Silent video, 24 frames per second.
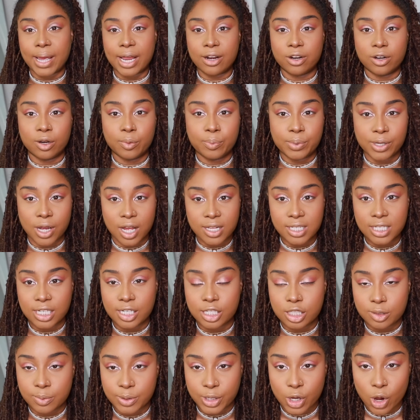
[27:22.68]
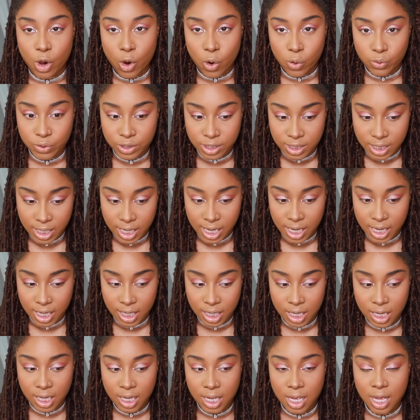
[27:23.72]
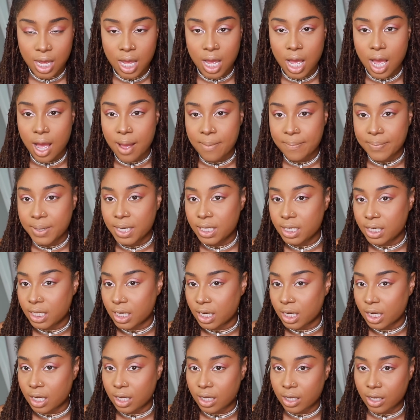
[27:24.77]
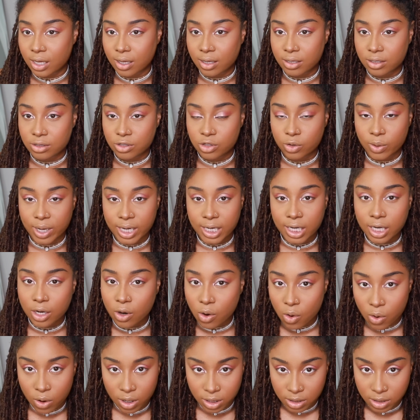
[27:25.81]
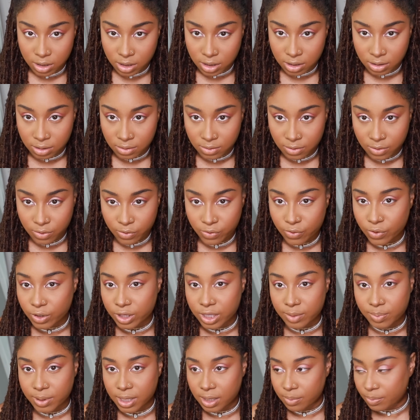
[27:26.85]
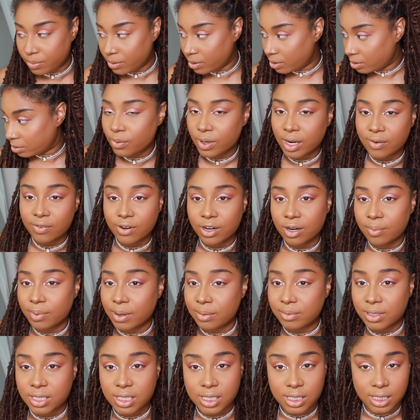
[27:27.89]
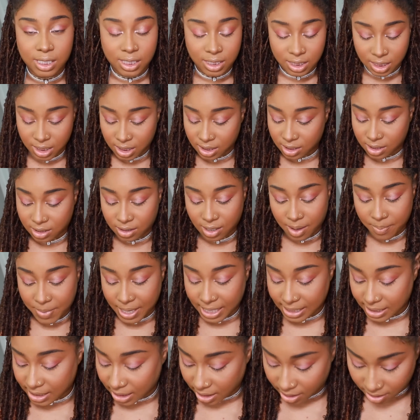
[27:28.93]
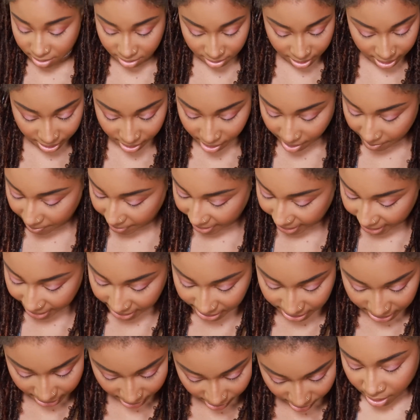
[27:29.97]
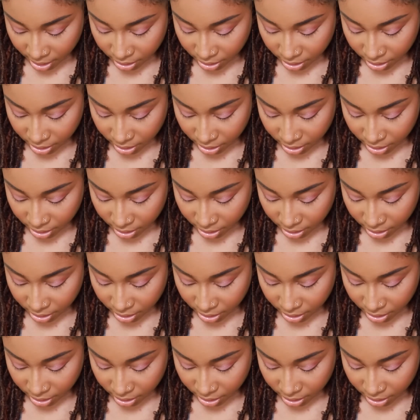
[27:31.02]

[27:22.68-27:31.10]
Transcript: better, Beyonce needs to be hosting a media training course for the people. Whoever her publicist is amazing. Like, amazing.